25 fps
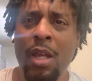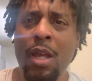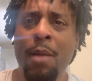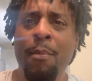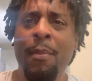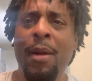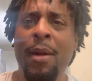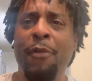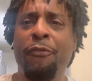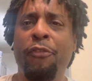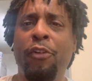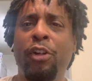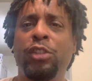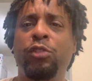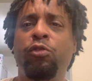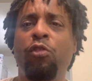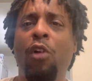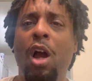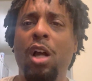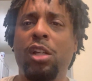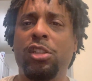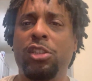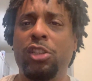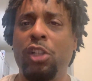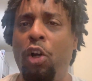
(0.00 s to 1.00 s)
My first
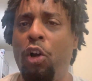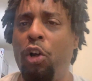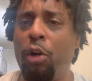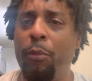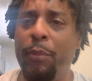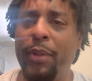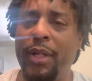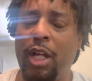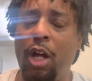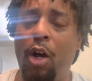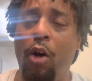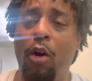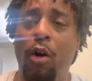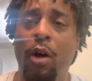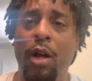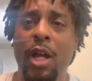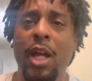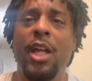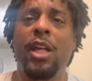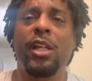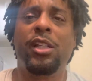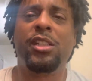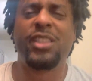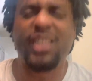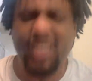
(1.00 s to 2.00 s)
rock song will be called
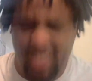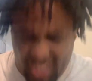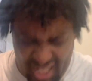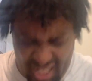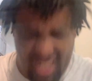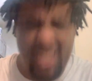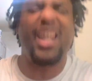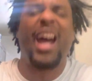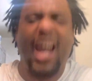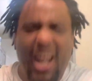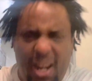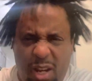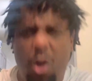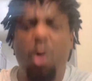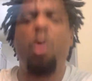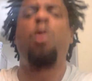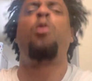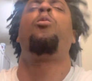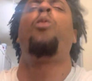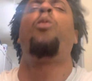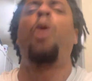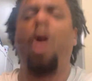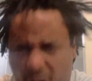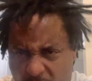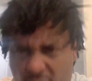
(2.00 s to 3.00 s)
She Ain't Got No
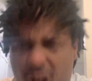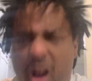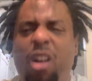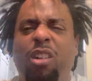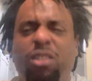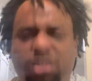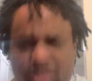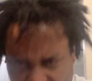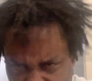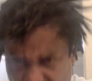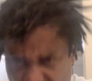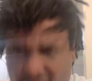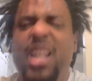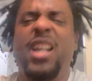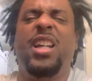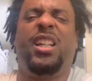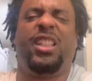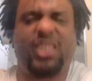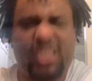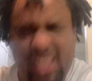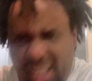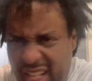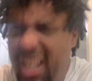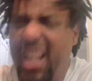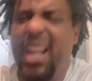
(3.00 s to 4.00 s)
Walls.
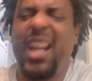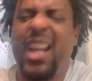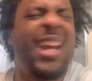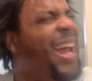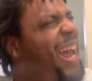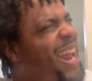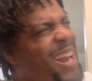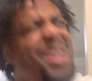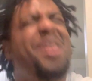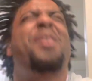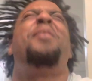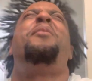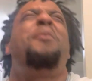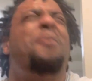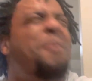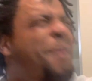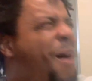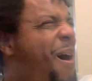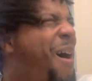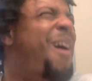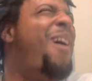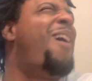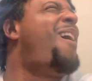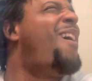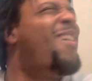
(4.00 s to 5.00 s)
She ain't got no
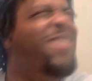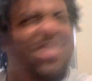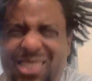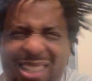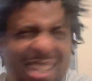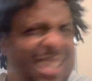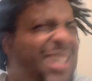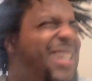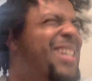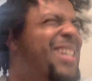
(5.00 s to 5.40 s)
walls.